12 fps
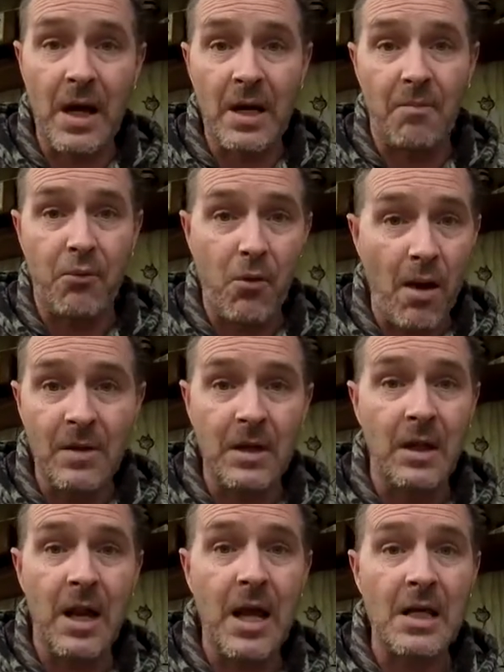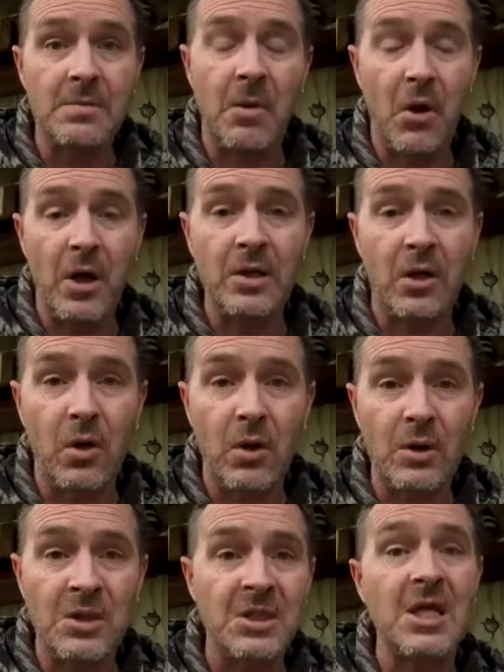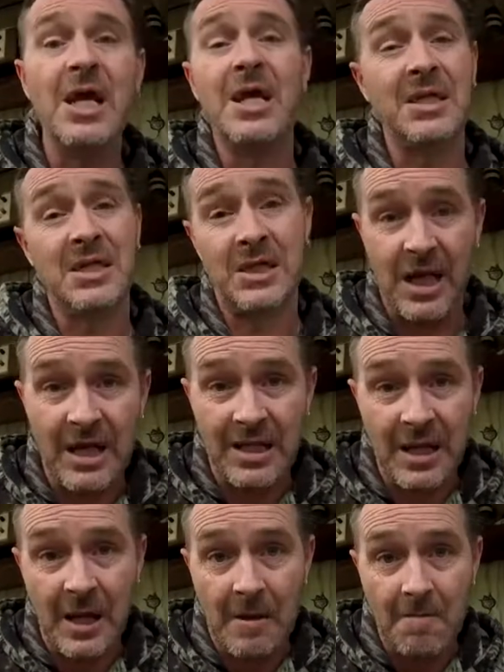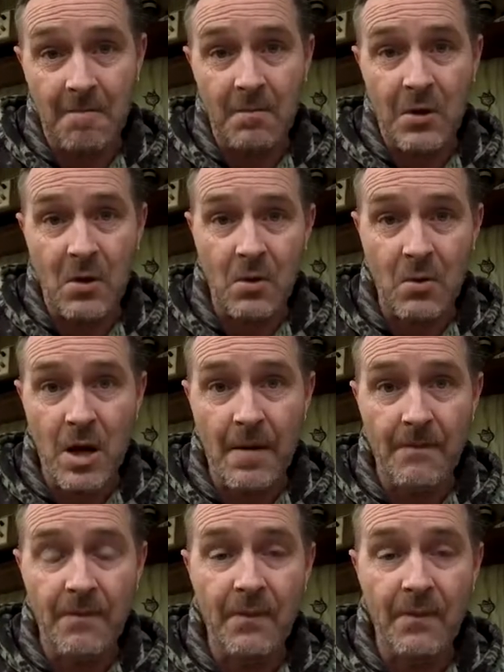in a private little house behind the curtains and stay there. Alright?